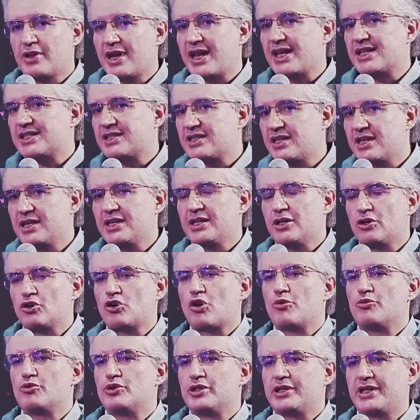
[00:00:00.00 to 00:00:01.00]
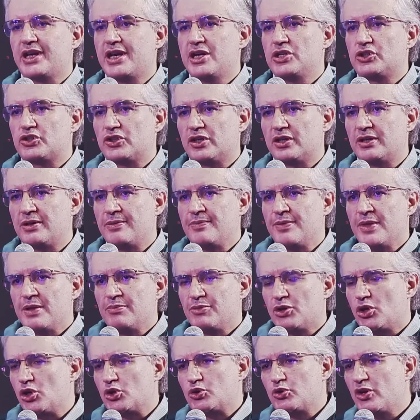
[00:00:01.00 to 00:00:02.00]
next thing in communication,
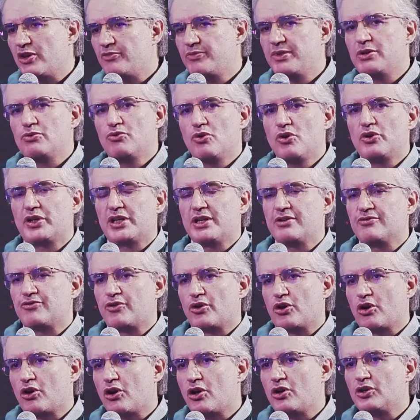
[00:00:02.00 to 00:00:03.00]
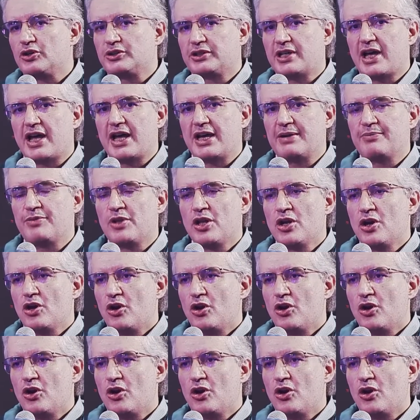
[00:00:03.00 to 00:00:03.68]
because we have been working for a long time